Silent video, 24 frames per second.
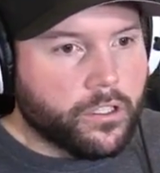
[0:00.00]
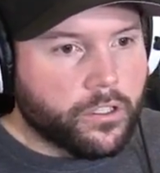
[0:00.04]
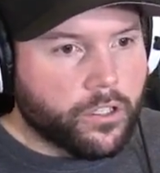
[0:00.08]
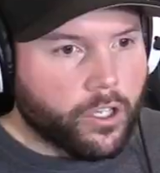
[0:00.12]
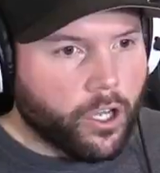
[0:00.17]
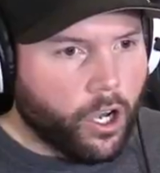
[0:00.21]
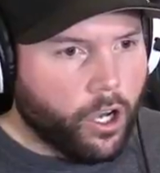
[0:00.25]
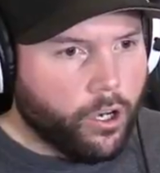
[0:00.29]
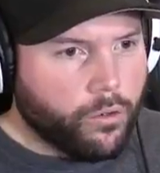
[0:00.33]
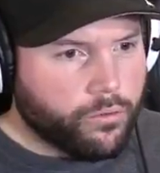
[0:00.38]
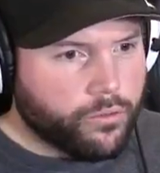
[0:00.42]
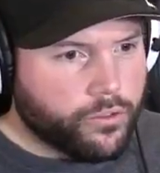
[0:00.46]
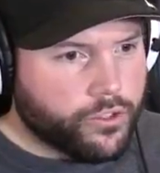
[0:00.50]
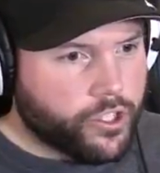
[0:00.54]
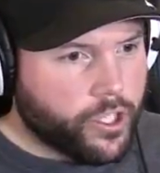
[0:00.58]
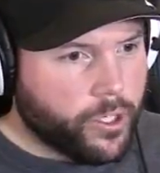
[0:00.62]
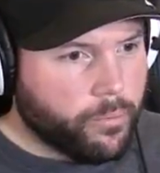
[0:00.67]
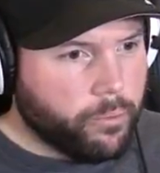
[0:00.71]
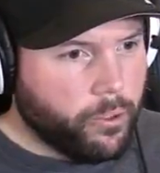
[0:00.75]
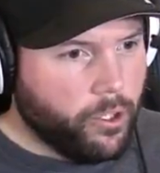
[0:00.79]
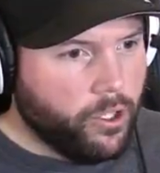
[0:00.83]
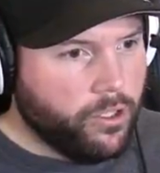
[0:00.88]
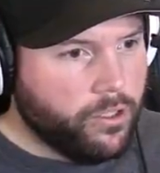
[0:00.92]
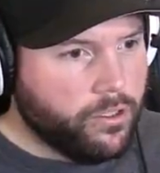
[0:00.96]
Oh,
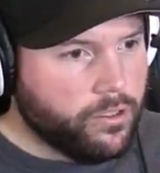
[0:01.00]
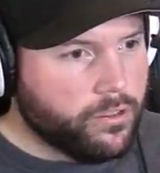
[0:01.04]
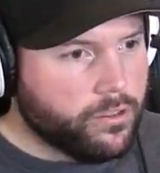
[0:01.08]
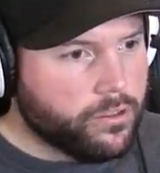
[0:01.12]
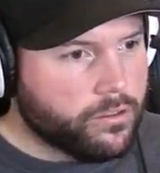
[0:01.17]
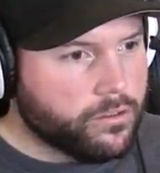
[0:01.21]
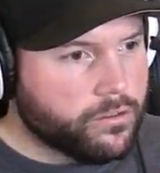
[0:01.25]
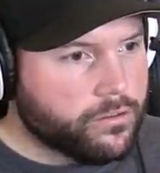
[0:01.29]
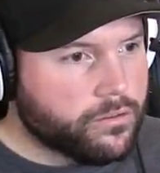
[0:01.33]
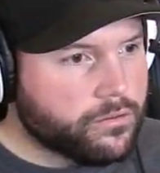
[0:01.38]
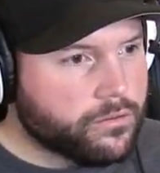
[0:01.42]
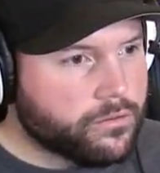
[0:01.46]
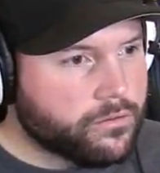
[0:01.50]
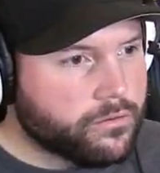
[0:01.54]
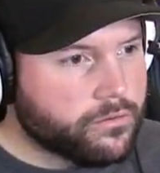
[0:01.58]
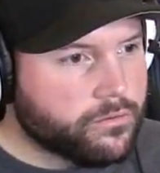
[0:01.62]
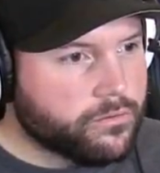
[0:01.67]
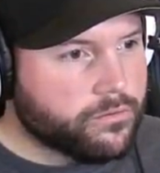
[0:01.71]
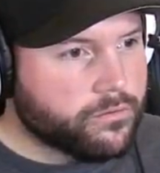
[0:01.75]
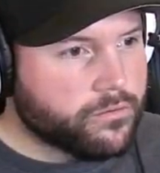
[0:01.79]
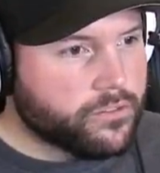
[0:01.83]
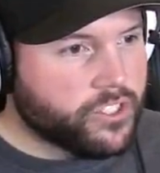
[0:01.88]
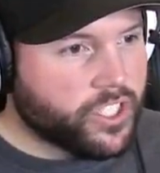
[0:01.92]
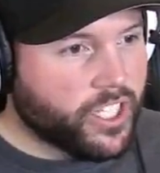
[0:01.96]
triple.
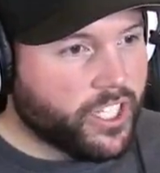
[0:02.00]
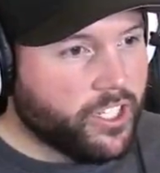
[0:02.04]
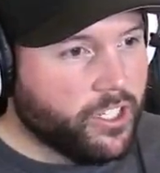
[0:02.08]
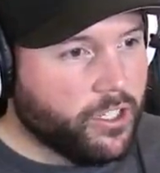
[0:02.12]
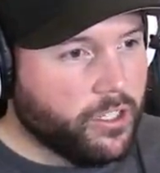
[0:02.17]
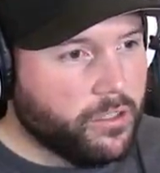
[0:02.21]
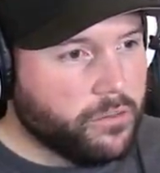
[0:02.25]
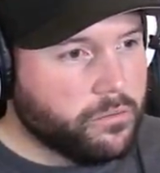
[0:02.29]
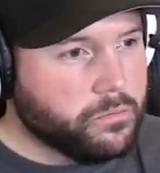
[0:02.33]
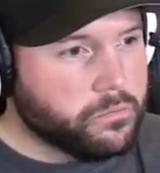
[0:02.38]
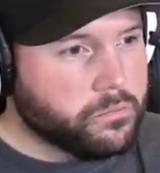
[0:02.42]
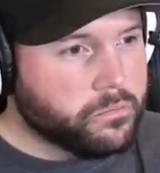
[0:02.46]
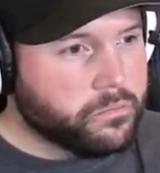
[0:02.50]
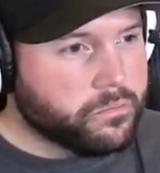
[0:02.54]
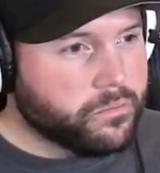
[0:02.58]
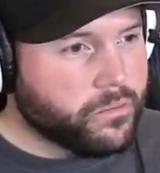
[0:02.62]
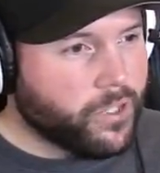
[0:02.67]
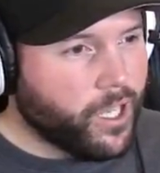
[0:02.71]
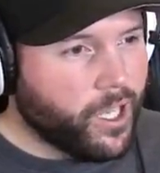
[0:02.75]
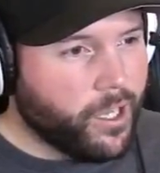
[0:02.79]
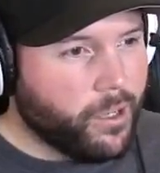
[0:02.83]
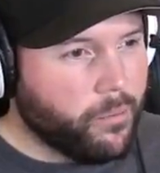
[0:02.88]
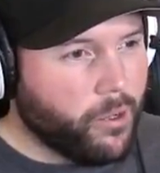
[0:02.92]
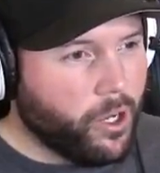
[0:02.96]
Single.
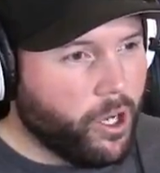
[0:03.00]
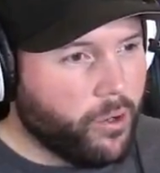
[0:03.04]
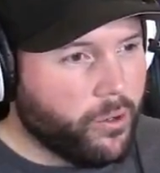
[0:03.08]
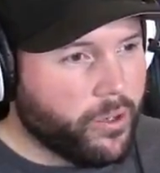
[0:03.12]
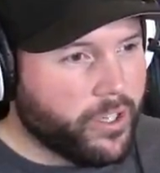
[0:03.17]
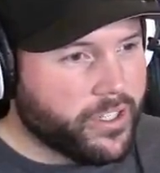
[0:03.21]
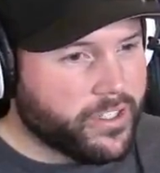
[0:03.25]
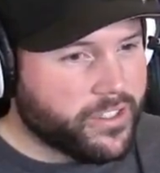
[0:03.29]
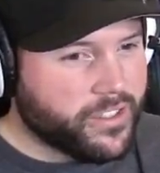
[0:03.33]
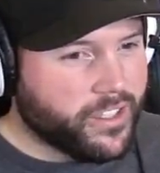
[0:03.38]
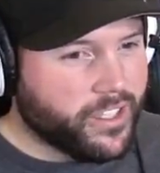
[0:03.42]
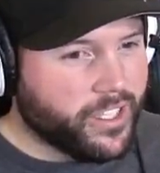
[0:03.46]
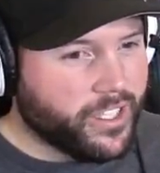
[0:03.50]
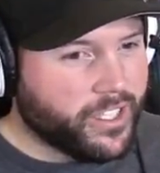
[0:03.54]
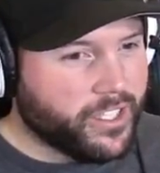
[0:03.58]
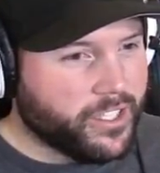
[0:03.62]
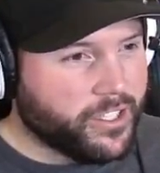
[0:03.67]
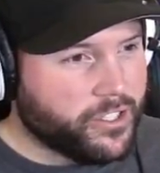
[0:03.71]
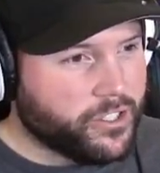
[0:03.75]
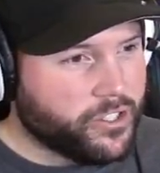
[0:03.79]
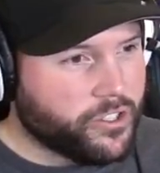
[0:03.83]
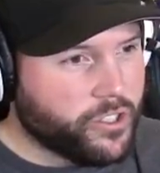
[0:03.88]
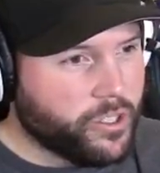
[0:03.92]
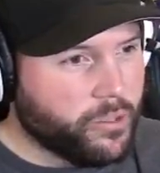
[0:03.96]
I'm always
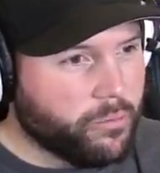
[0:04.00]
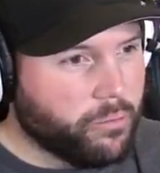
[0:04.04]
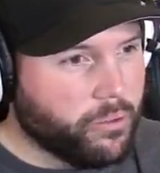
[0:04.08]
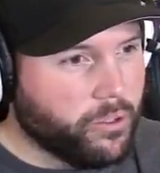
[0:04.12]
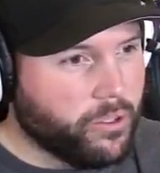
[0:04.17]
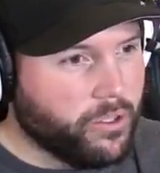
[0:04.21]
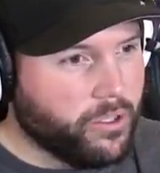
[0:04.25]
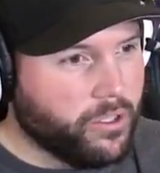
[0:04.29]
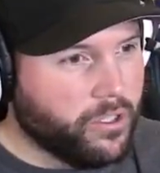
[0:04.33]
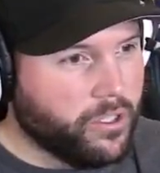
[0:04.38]
thinking triple.